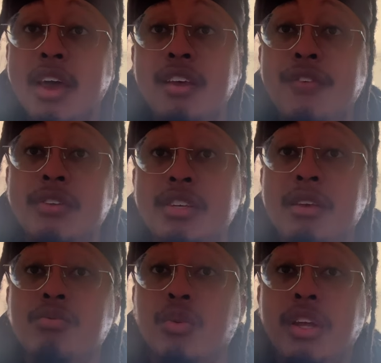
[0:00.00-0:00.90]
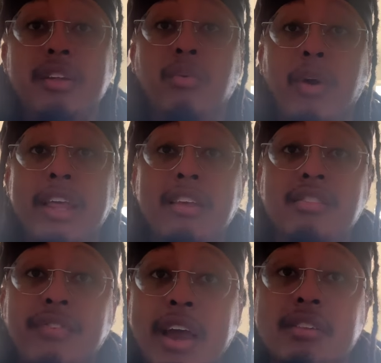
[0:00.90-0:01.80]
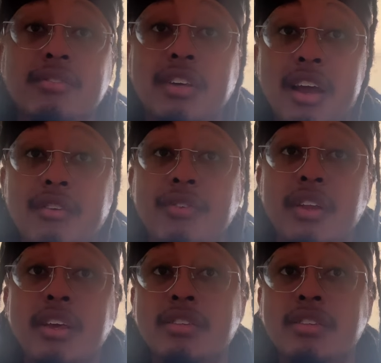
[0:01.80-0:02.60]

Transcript: NFL teams will need to weigh these factors carefully,